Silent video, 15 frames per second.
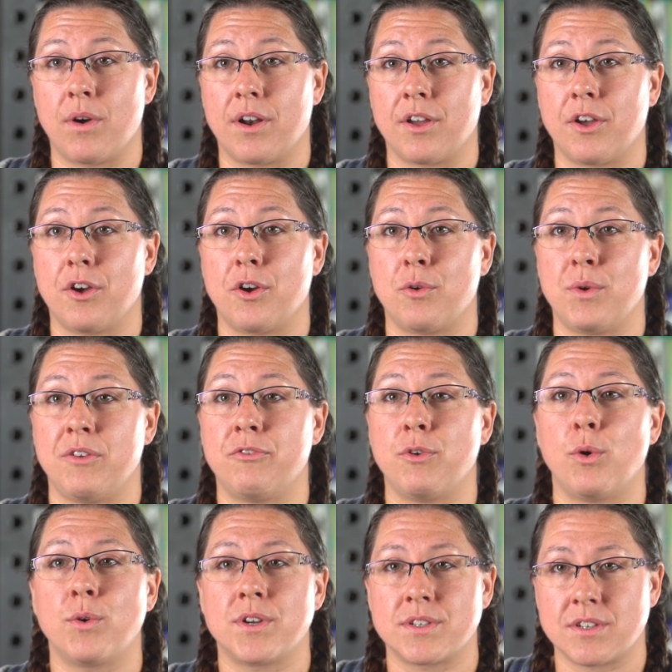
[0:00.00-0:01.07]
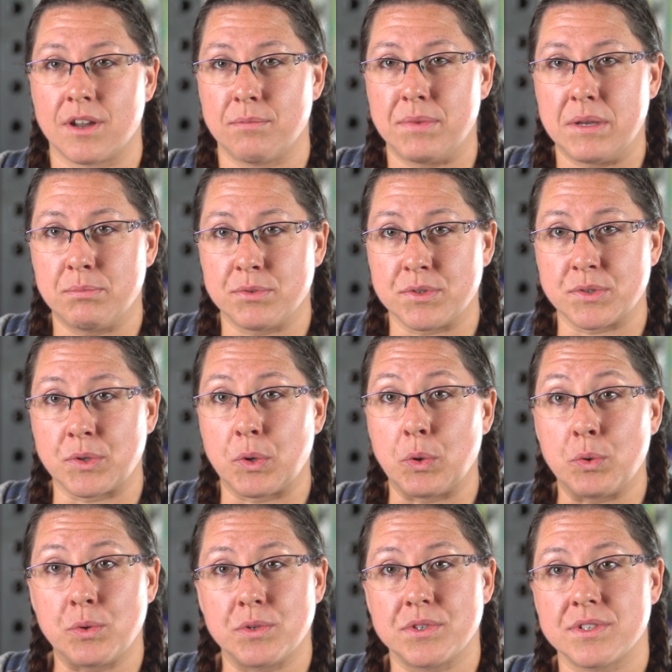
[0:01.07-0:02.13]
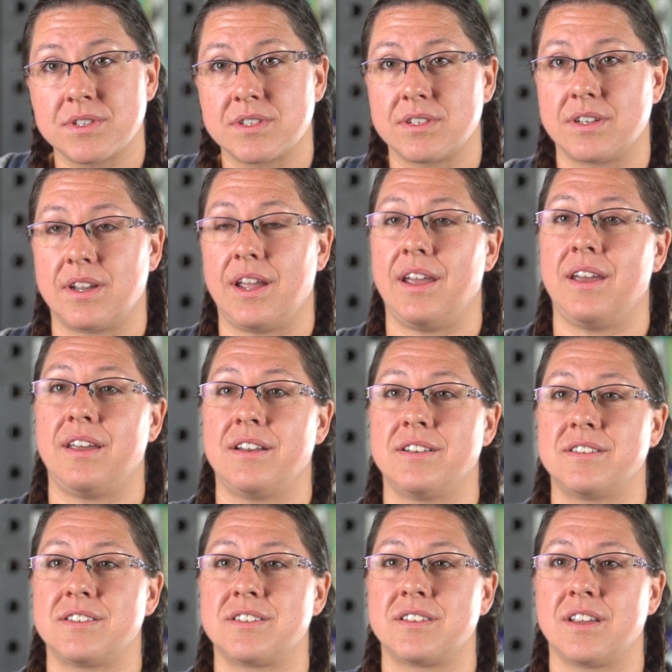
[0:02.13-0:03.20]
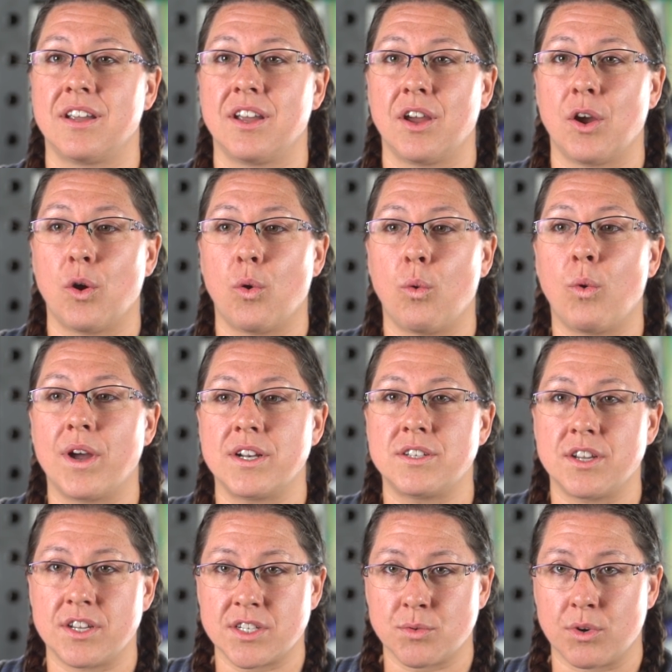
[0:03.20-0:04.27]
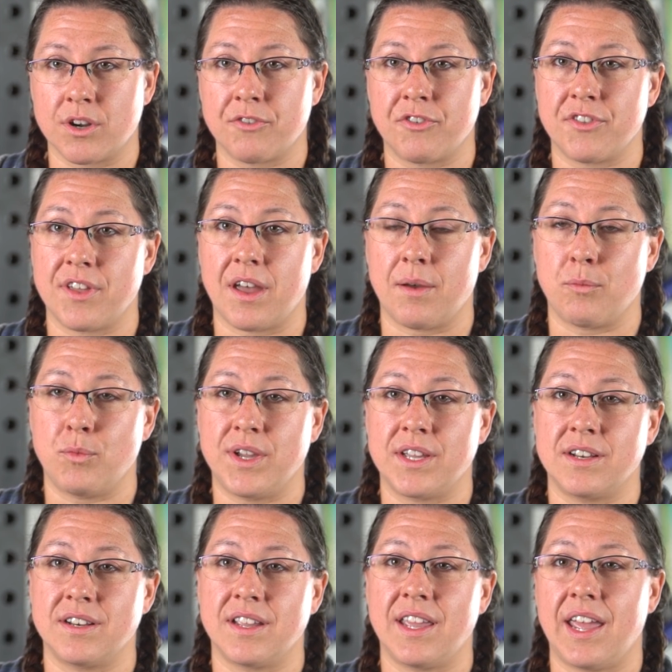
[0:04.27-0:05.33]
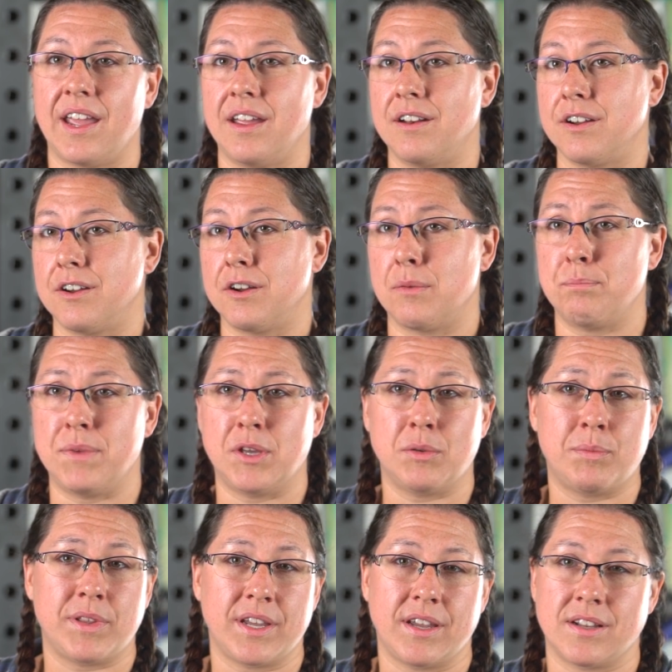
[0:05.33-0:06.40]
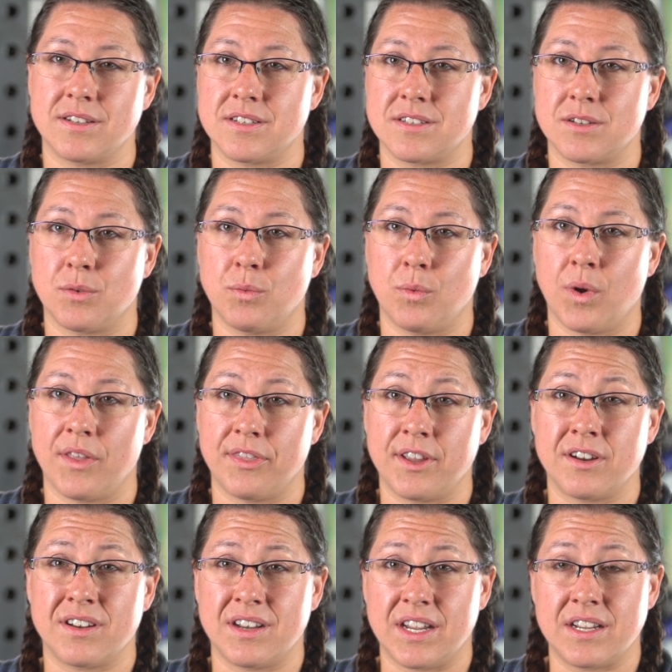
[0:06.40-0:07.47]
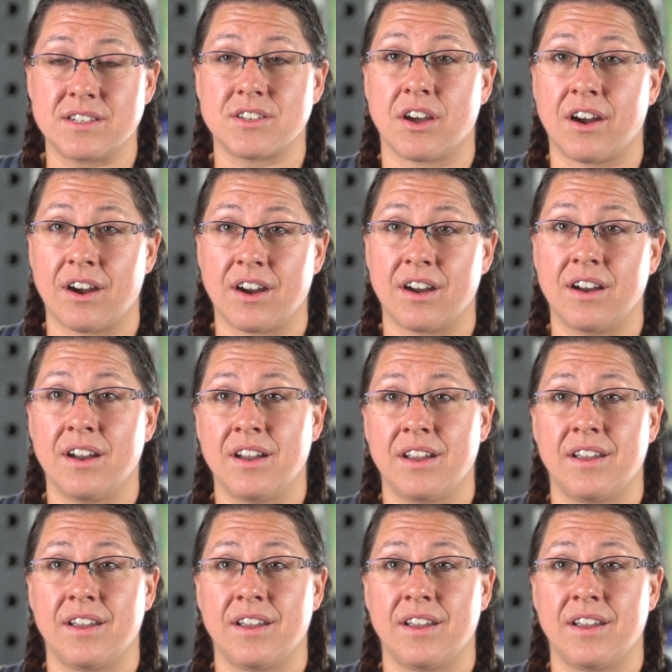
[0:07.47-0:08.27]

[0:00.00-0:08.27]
want to go. We focus on people's goals and what does work for them. We can cater meal plans to what their needs are,